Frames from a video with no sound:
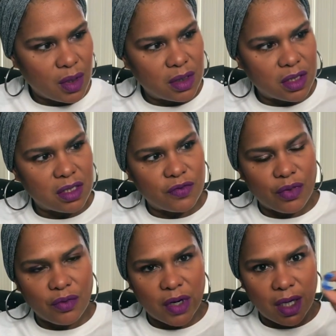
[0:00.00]
this is for
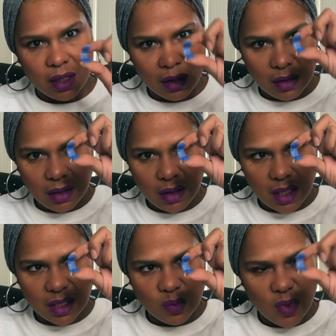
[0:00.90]
thread
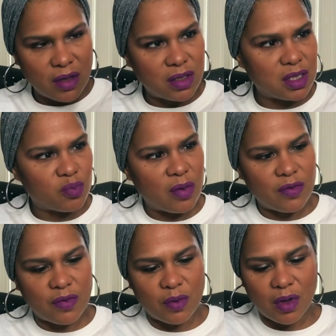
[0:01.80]
as well. This is
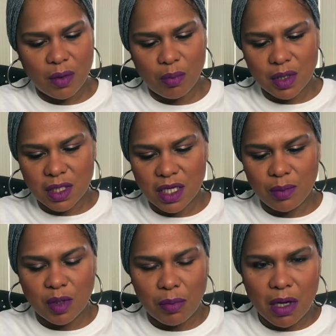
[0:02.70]
probably for the to
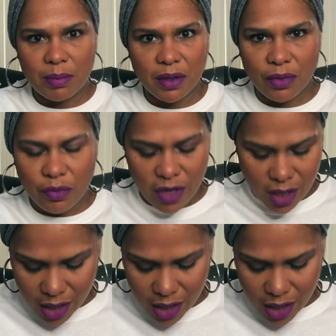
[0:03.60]
keep the bobbin thread